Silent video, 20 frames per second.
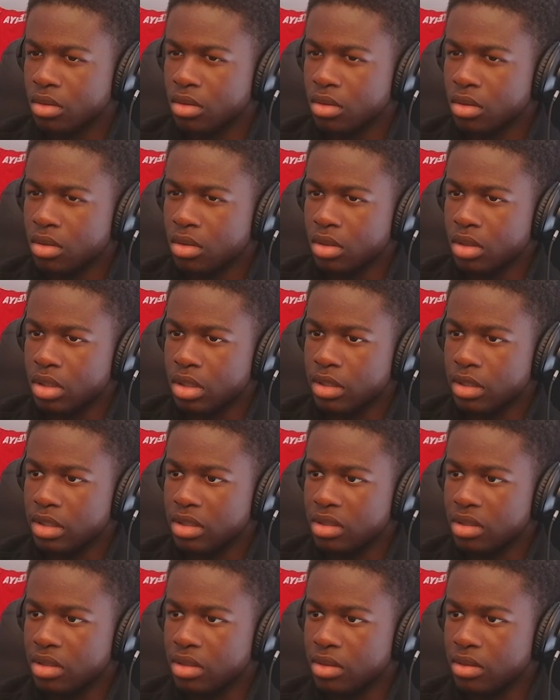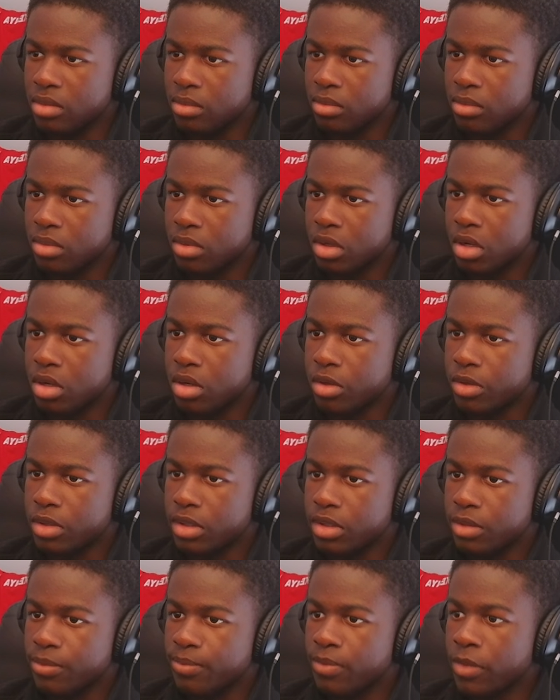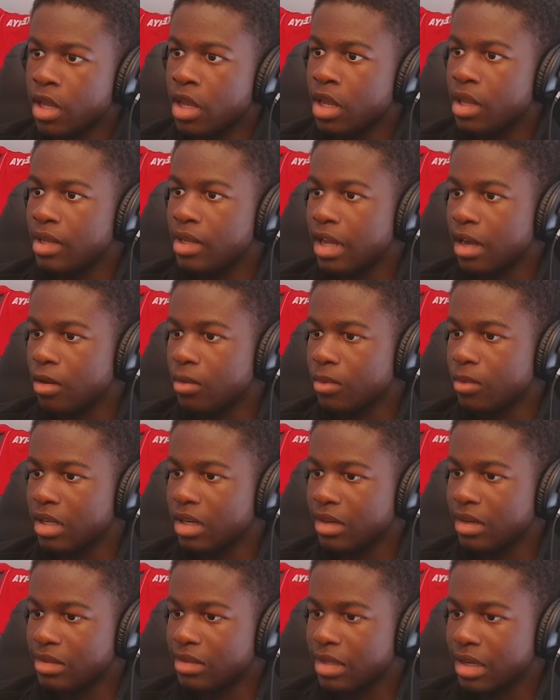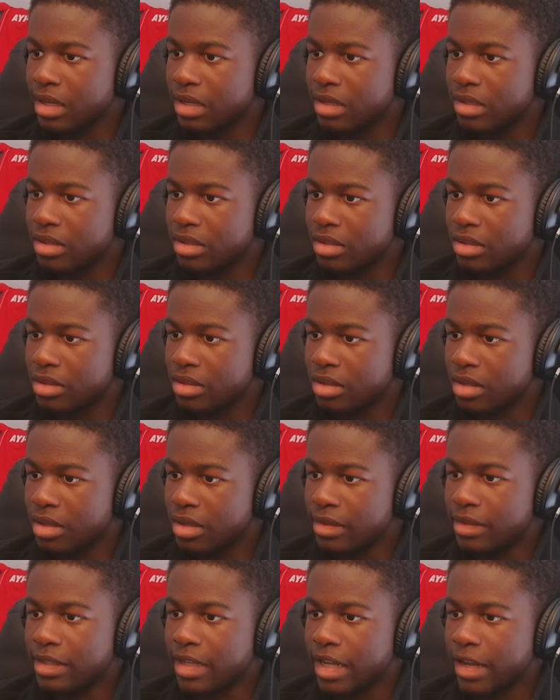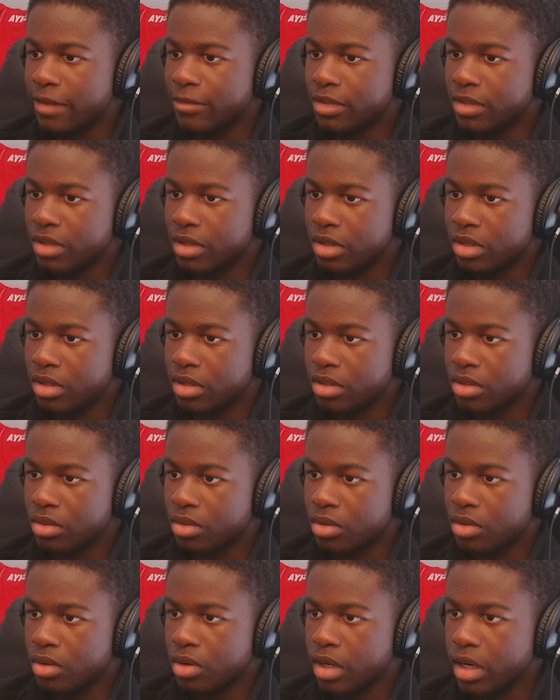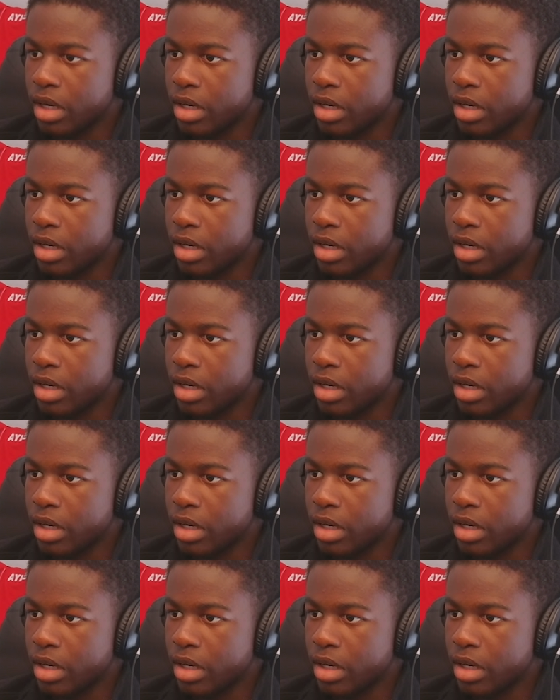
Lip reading: Is it here? Oh no, it's here. Now, in our settings, a left hook, or